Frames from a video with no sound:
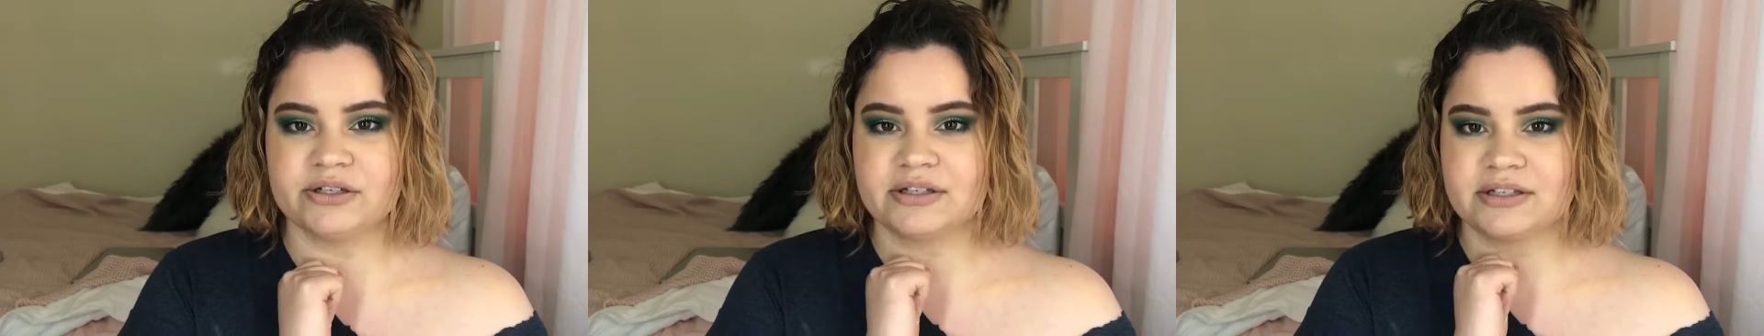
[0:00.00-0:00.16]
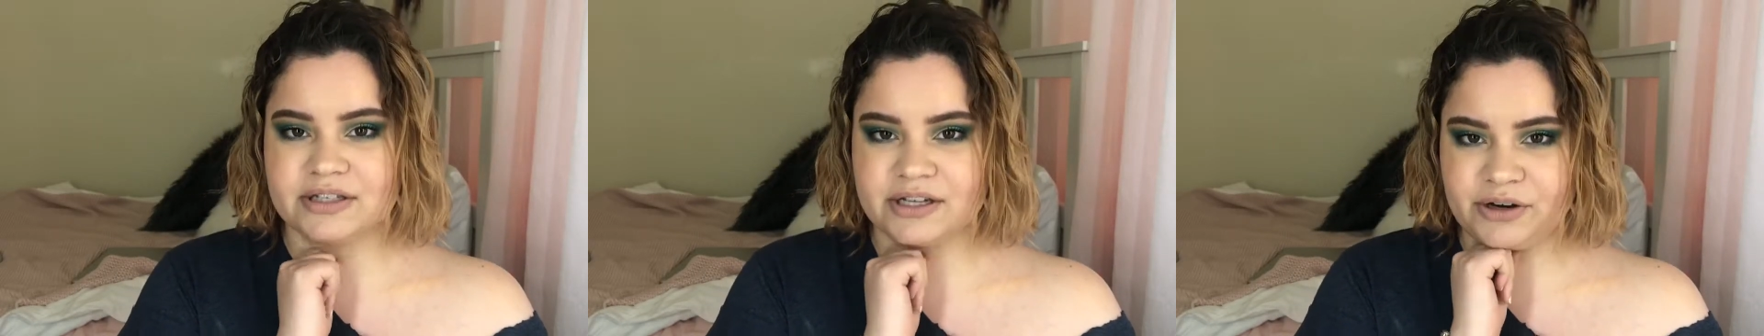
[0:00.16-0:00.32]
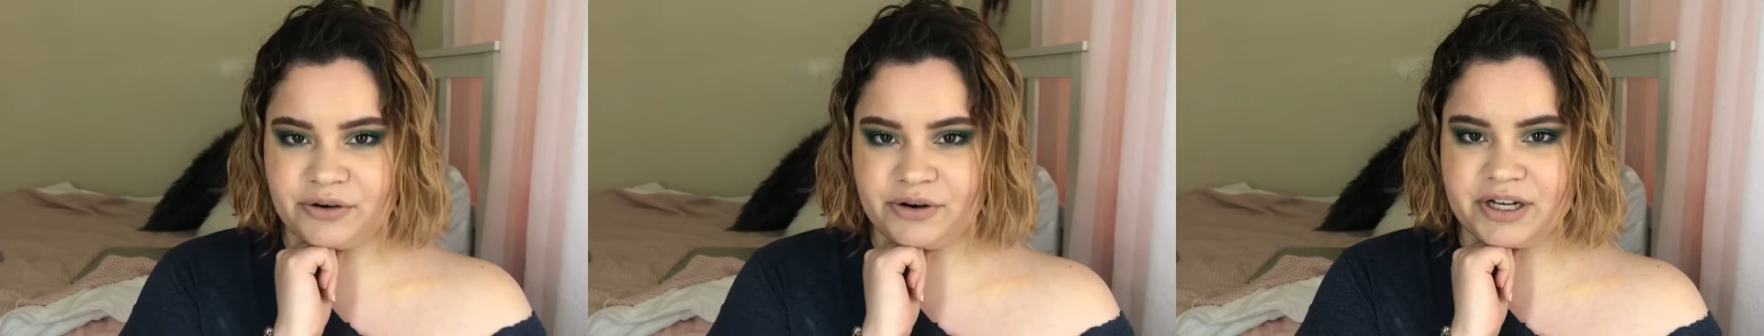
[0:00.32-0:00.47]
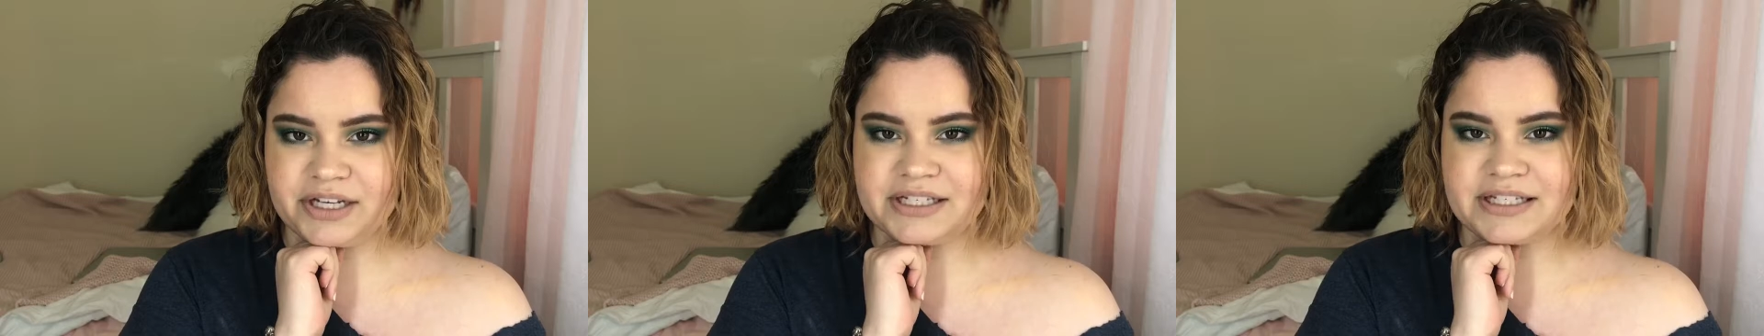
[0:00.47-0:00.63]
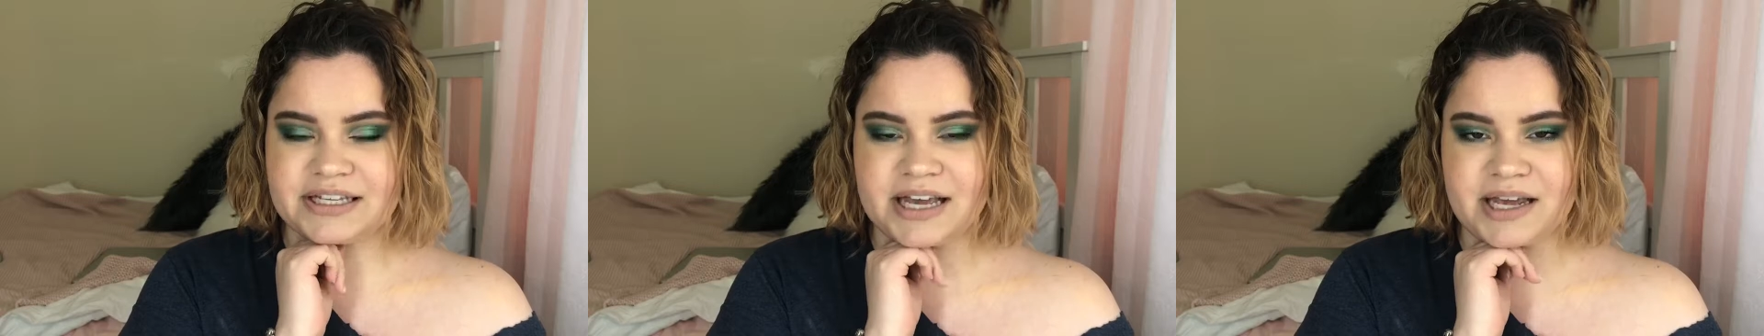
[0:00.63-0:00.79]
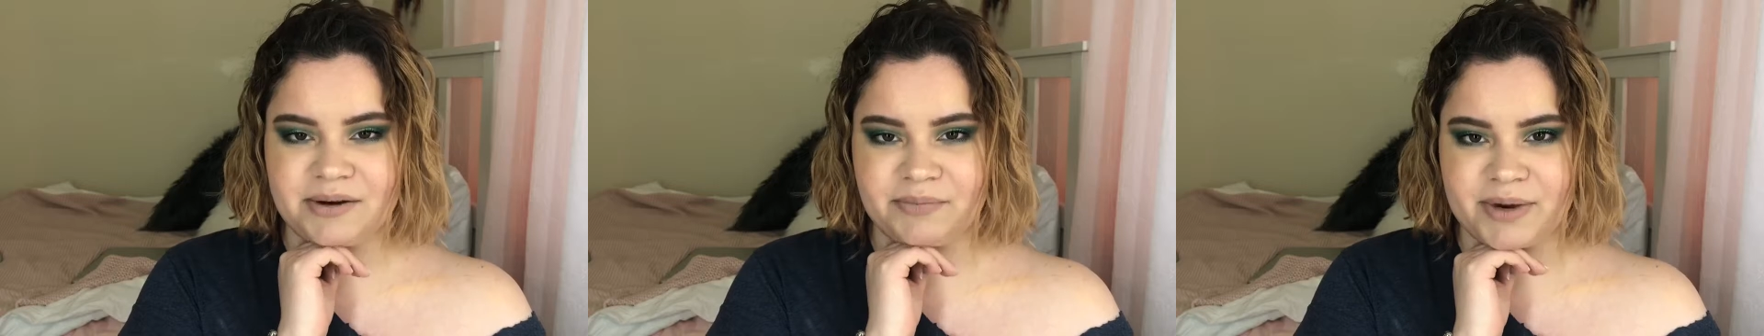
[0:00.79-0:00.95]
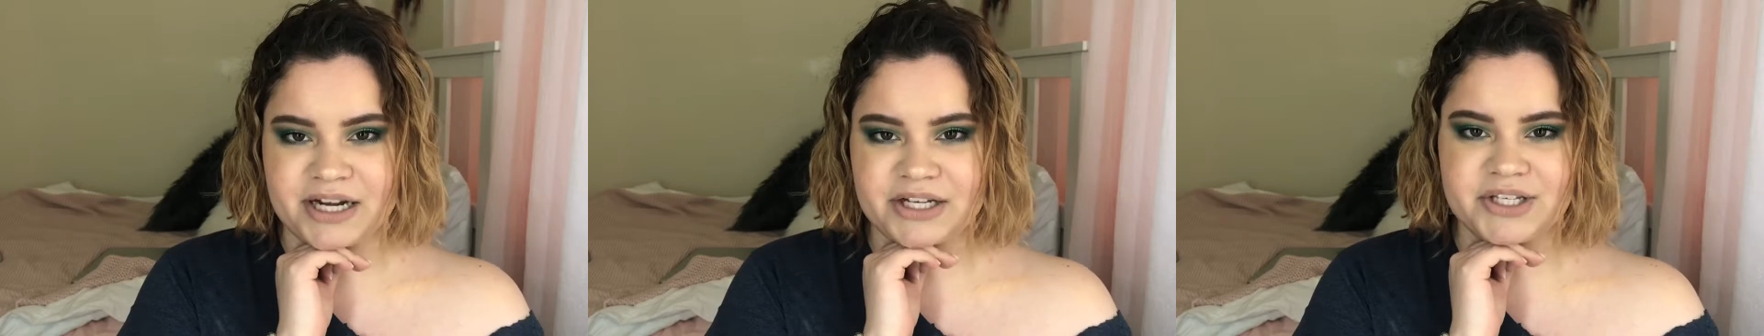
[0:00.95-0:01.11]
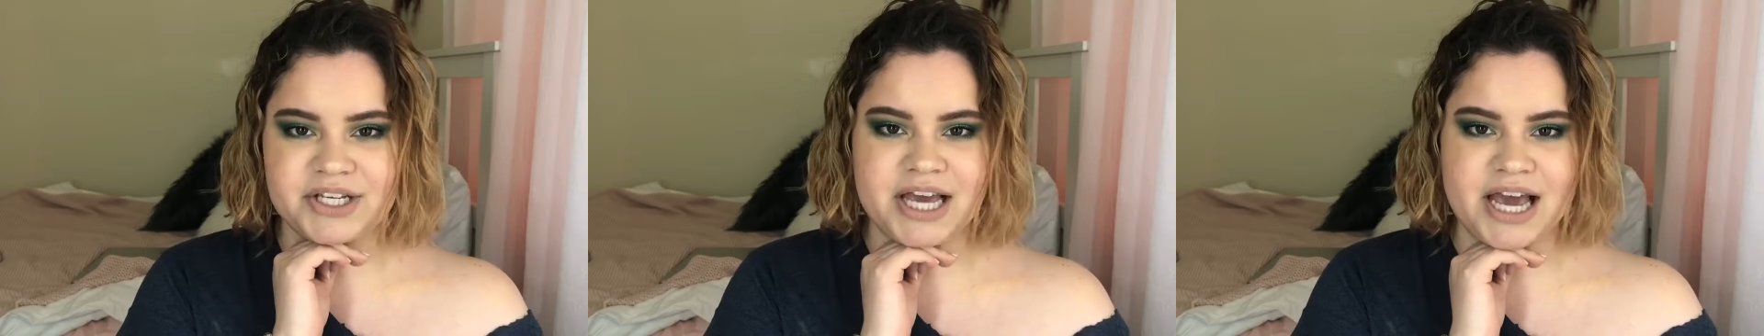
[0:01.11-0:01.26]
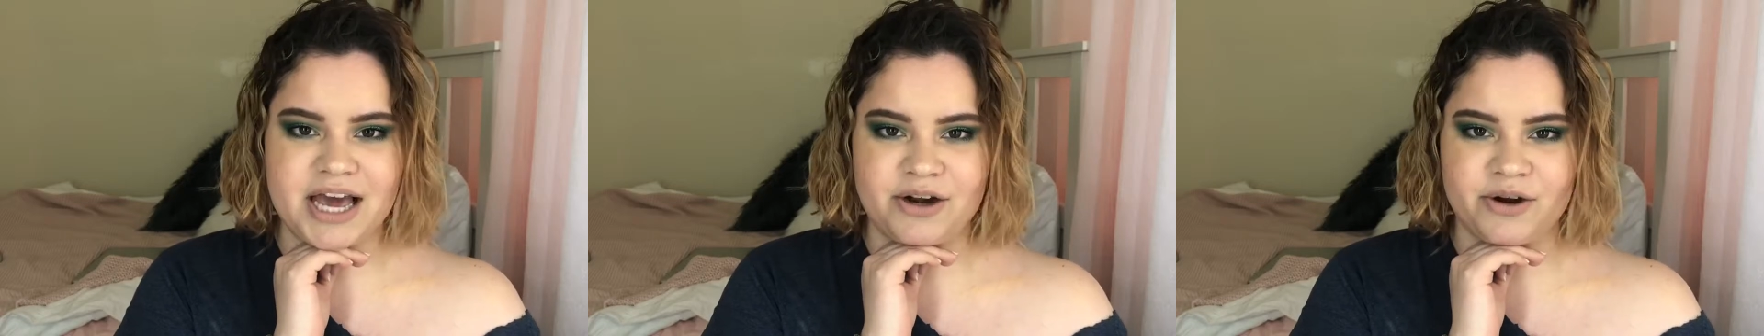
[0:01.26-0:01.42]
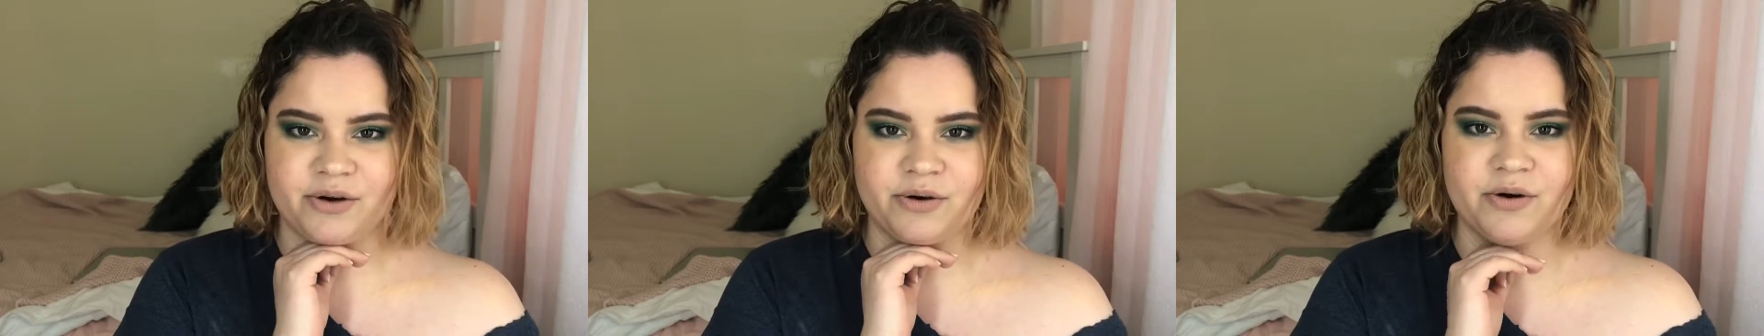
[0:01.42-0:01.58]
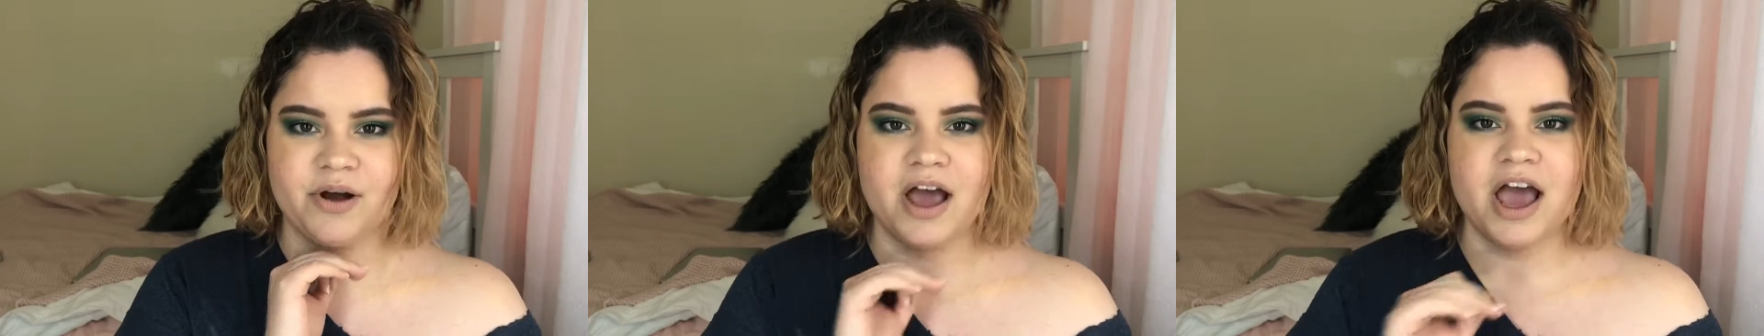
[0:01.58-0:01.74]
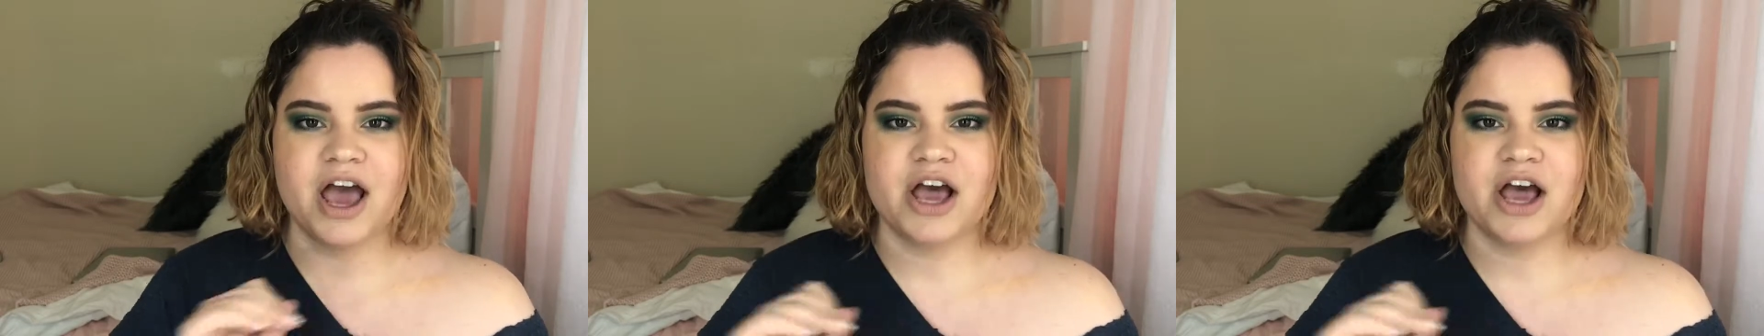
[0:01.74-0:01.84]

series in my channel.